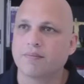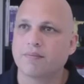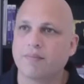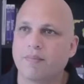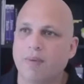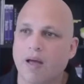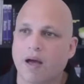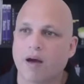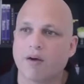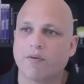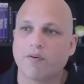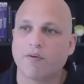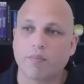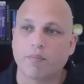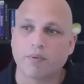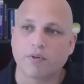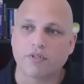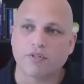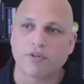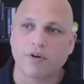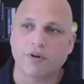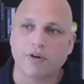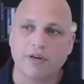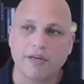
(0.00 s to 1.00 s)
our
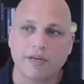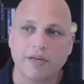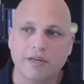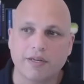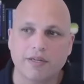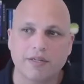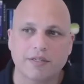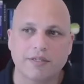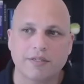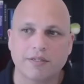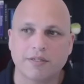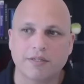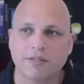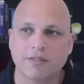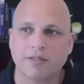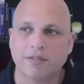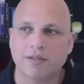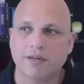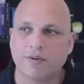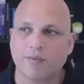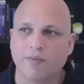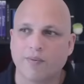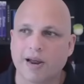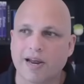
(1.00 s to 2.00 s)
repository is
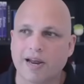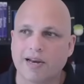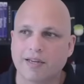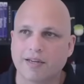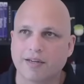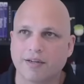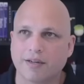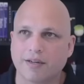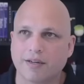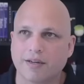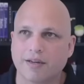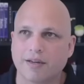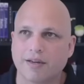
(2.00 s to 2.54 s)
ready.